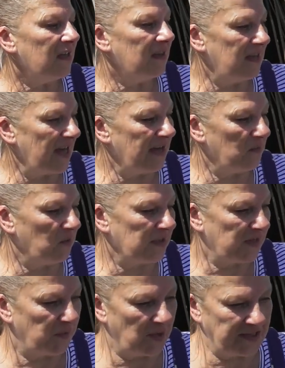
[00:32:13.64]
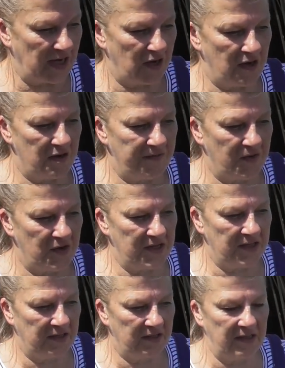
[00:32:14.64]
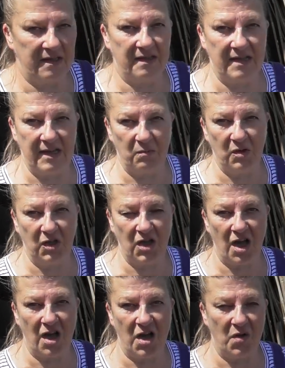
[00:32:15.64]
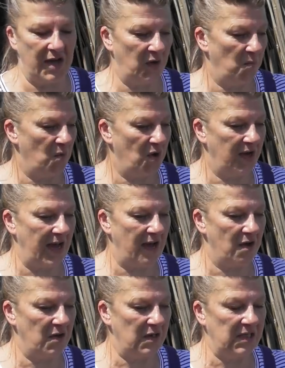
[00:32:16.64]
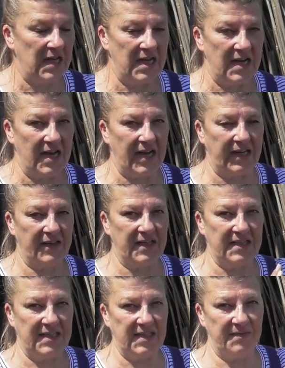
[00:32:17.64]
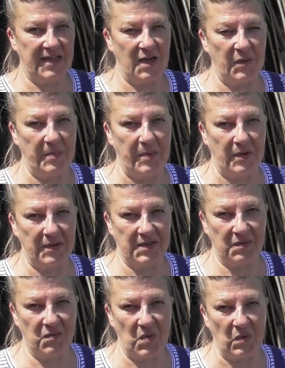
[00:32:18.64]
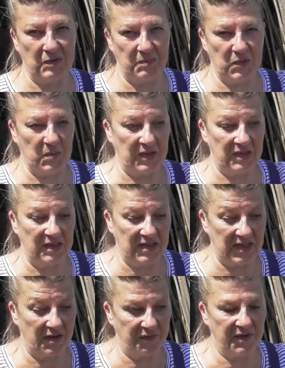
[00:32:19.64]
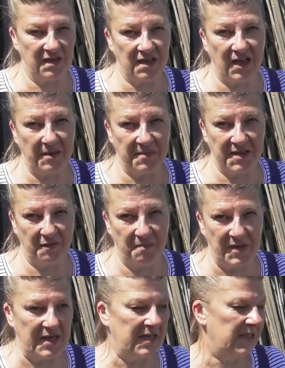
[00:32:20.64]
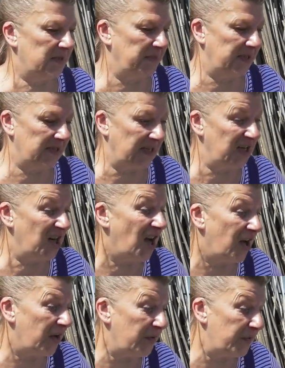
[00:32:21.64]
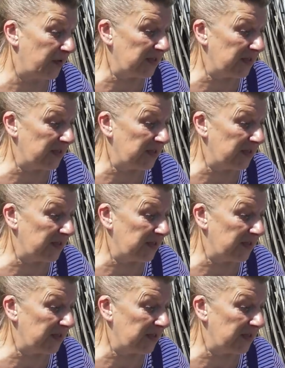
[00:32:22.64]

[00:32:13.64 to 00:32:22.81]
then once I've worked out how far it, it will go, I can work out, I can then divvy out the pots and rolls between the different types of beans because I know, for